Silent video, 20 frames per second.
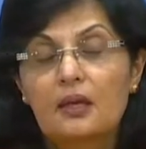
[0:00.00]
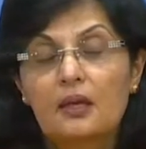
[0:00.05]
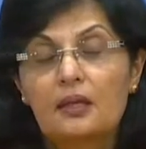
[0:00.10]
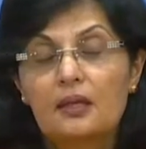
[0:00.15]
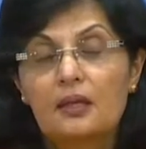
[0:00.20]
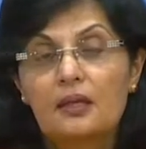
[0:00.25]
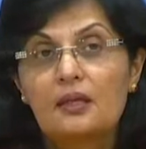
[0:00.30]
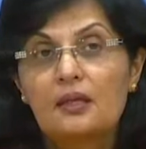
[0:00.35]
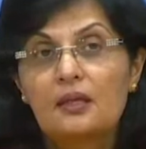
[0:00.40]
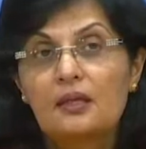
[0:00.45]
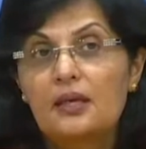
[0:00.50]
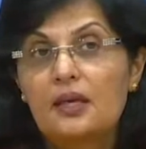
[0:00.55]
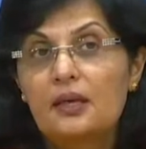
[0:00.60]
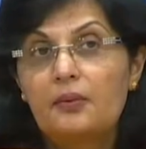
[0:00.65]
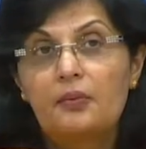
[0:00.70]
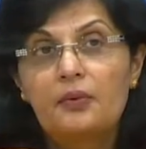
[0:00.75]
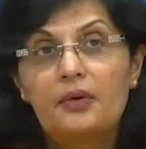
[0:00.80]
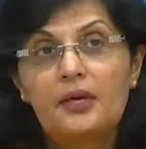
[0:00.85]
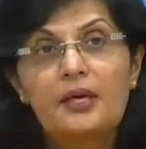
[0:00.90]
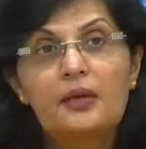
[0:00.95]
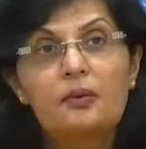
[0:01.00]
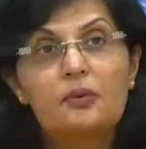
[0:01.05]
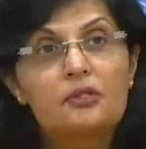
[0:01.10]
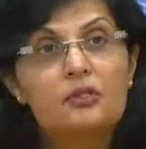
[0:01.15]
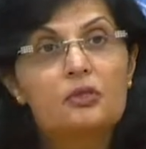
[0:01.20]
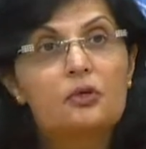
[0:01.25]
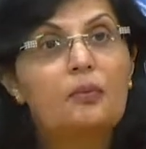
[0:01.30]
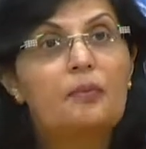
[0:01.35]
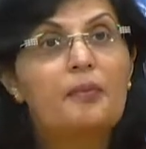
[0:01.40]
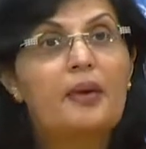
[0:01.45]
that there really
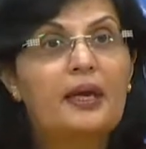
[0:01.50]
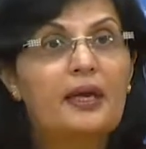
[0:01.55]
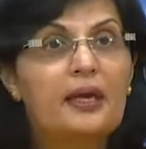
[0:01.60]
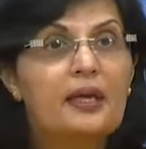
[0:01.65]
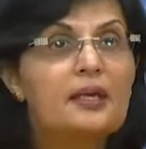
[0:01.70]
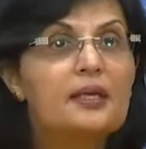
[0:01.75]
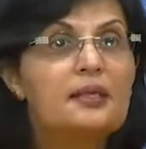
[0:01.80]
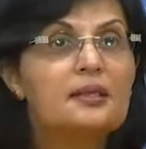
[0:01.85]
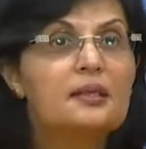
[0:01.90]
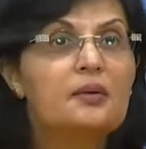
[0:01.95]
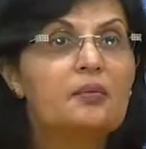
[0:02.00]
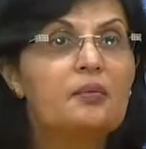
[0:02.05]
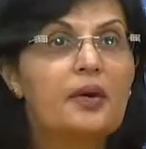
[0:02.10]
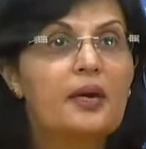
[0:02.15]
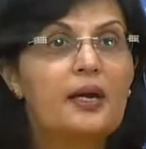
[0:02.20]
was no mechanism